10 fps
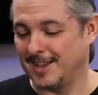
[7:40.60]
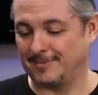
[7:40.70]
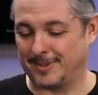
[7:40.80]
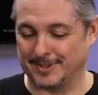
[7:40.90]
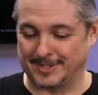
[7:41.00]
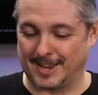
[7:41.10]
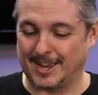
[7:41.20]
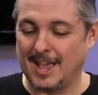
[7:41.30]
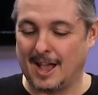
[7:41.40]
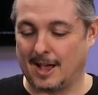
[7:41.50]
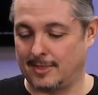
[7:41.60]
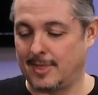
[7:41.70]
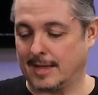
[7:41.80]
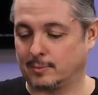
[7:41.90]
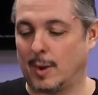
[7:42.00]
it feels like uh,
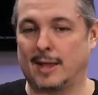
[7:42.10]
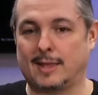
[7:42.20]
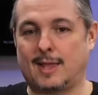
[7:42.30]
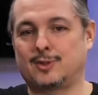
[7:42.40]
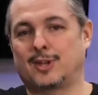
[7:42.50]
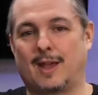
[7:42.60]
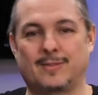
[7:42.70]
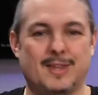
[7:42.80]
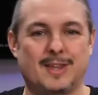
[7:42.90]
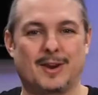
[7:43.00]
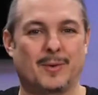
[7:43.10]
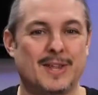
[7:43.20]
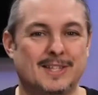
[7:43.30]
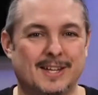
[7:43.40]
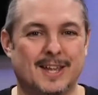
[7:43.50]
that's why they usually have the you know
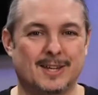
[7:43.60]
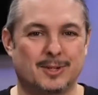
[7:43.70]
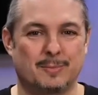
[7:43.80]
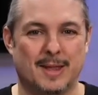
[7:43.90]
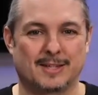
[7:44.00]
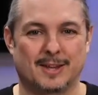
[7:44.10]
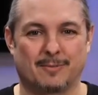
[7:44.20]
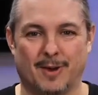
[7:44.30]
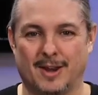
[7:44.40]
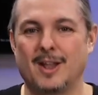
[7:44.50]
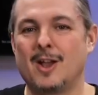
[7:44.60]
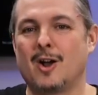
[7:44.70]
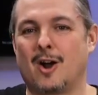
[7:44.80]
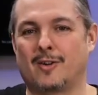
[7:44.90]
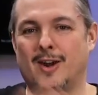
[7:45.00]
easy to get two bays in the front
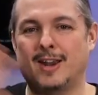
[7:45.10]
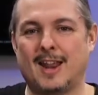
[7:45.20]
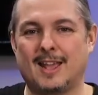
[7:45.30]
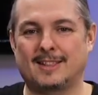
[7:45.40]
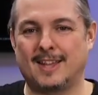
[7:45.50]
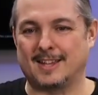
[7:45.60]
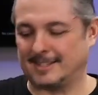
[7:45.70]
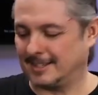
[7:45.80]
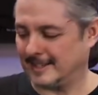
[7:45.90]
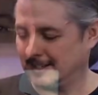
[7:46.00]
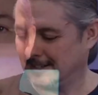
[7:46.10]
all right and thanks